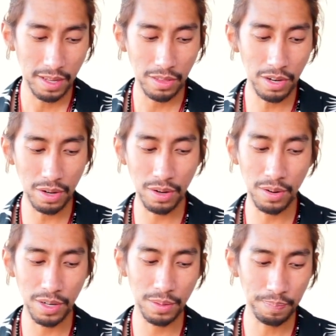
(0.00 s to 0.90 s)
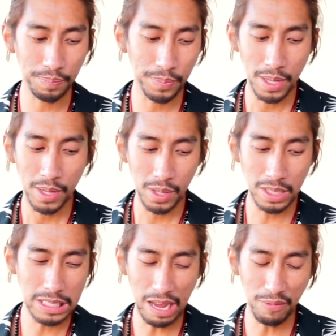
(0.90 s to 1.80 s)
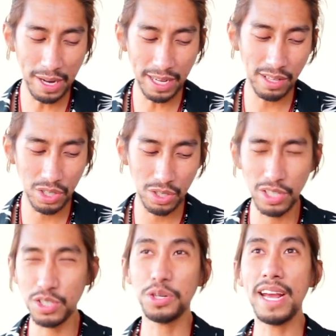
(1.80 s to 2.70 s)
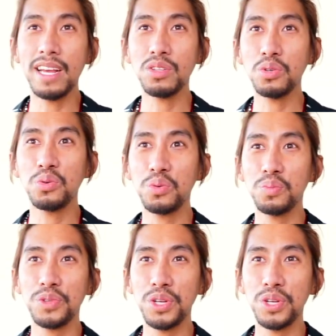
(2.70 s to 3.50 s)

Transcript: They're. Because I feel like they're, they're trying to,